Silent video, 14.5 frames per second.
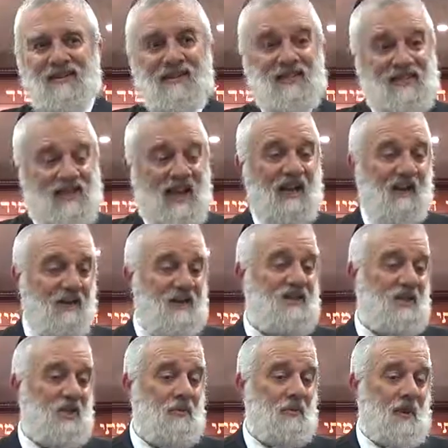The stain on his
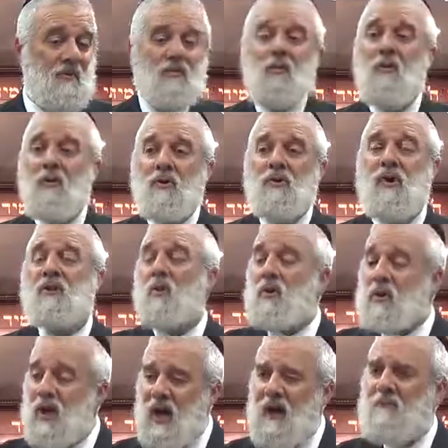neshama, of course. So
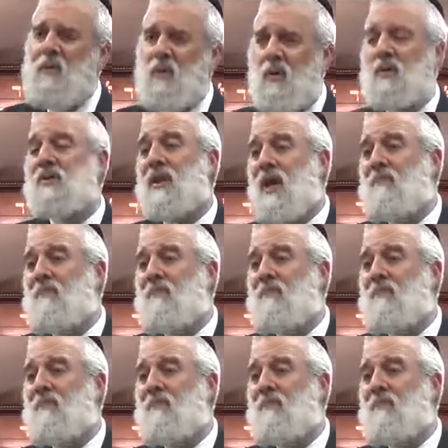in the upper worlds,